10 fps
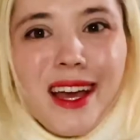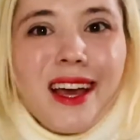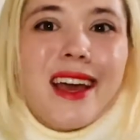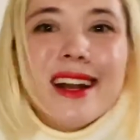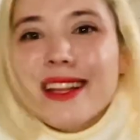
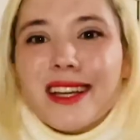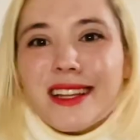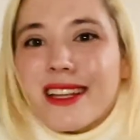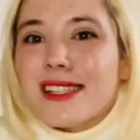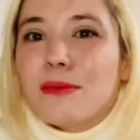
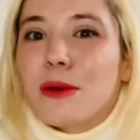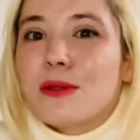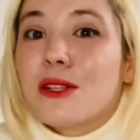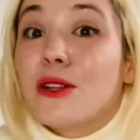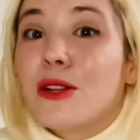anything that's
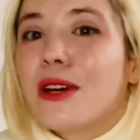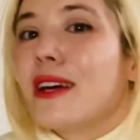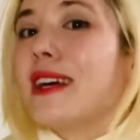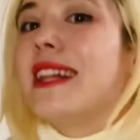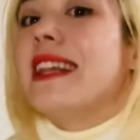supposed to
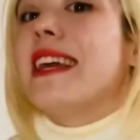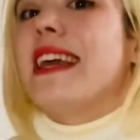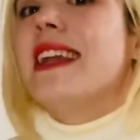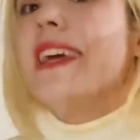look clean.